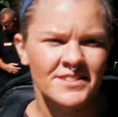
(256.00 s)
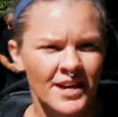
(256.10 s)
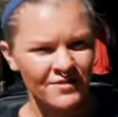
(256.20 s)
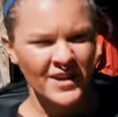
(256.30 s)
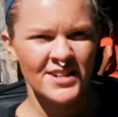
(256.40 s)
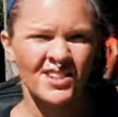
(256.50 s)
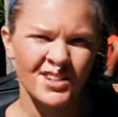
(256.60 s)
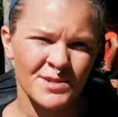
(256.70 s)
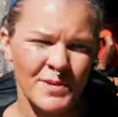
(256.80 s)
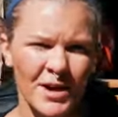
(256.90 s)
cafe took
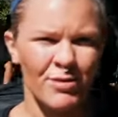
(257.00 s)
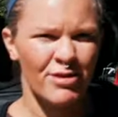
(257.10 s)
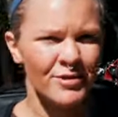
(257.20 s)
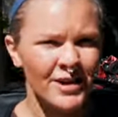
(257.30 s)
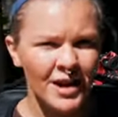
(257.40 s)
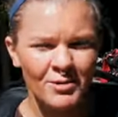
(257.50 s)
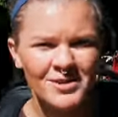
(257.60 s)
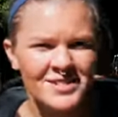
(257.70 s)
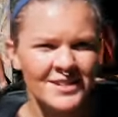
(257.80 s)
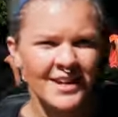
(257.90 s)
us about three
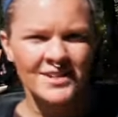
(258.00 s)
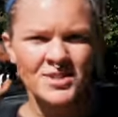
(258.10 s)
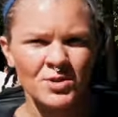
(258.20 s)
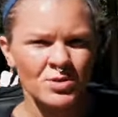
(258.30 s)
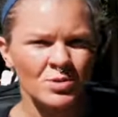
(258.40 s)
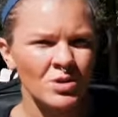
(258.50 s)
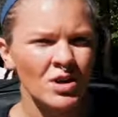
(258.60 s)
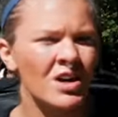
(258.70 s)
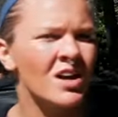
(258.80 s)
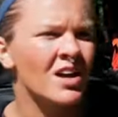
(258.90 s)
hours to get to,
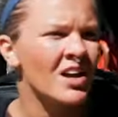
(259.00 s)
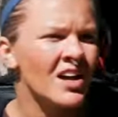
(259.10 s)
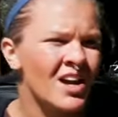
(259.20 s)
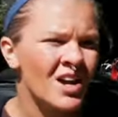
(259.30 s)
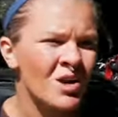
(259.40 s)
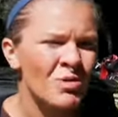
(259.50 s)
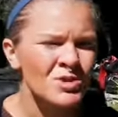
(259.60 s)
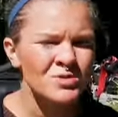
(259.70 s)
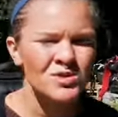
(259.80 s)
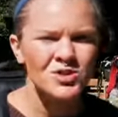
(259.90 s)

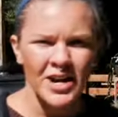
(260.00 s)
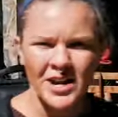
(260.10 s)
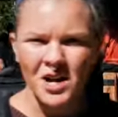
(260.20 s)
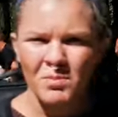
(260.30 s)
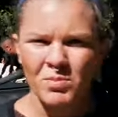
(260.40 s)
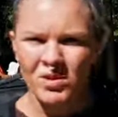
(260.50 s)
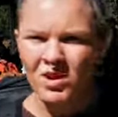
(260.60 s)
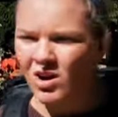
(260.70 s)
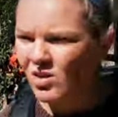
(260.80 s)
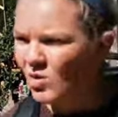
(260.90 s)
which was straight up
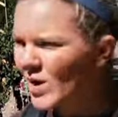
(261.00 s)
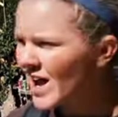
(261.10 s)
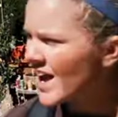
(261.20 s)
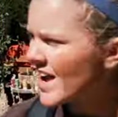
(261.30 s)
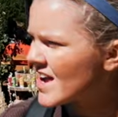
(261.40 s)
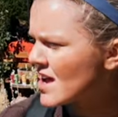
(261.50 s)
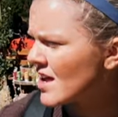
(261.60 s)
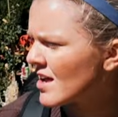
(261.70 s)
all the way.